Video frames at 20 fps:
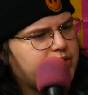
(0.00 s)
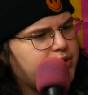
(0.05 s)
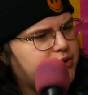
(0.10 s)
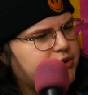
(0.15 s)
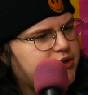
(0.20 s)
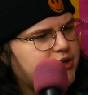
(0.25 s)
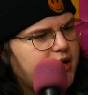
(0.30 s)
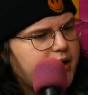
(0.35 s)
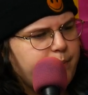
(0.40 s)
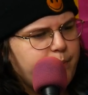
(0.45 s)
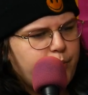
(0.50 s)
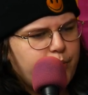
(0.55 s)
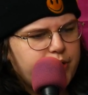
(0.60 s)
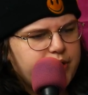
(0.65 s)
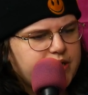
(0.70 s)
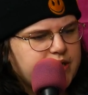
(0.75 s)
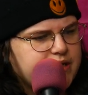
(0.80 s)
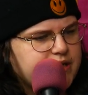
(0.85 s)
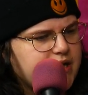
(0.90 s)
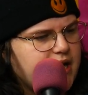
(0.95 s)
They're saying
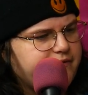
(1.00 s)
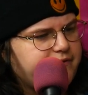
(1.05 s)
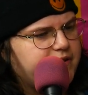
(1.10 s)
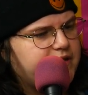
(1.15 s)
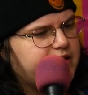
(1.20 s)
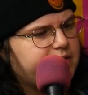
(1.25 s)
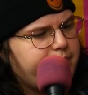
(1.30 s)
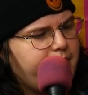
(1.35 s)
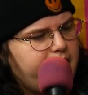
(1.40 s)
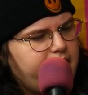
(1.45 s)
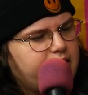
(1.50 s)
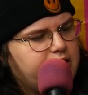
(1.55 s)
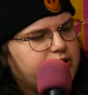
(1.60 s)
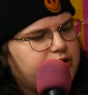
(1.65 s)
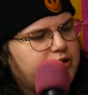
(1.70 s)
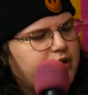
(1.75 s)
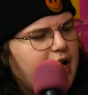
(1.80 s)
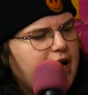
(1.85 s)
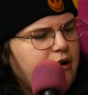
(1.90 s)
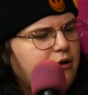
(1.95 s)
more stuff in
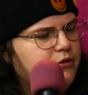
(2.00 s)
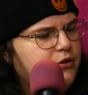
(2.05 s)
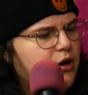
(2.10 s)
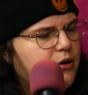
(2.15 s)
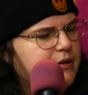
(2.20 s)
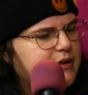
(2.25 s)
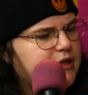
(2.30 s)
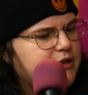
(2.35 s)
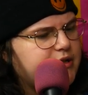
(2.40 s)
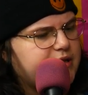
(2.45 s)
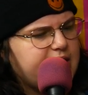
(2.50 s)
Spanish. I don't know what they're